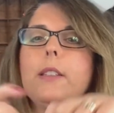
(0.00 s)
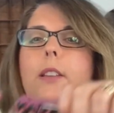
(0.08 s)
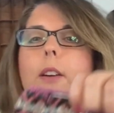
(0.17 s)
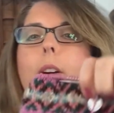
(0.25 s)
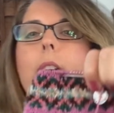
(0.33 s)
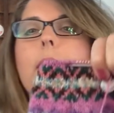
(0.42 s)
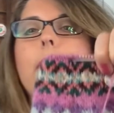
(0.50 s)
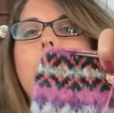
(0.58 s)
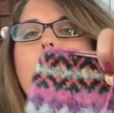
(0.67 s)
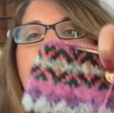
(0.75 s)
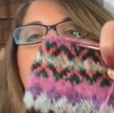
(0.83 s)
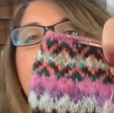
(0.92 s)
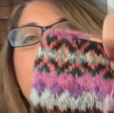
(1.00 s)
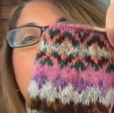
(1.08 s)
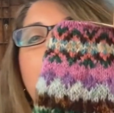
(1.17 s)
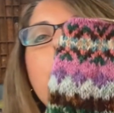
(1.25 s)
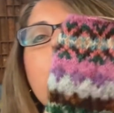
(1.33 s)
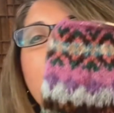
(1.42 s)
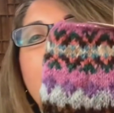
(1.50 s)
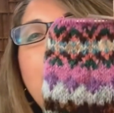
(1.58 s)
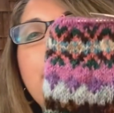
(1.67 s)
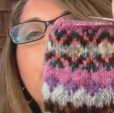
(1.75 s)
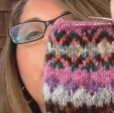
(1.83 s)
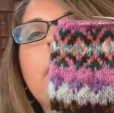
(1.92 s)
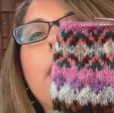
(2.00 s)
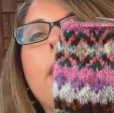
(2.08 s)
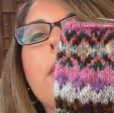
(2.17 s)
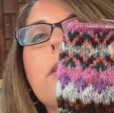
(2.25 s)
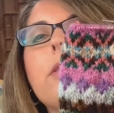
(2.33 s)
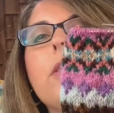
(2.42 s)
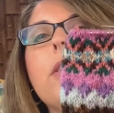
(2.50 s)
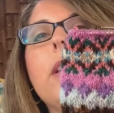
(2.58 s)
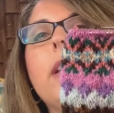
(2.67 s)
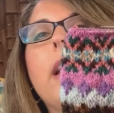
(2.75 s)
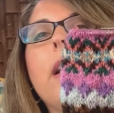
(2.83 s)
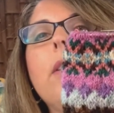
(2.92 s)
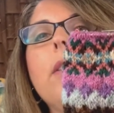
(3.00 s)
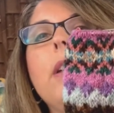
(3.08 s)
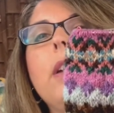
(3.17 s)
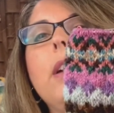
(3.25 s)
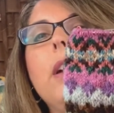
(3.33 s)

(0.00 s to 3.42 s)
So I'm really happy with how it's turning out.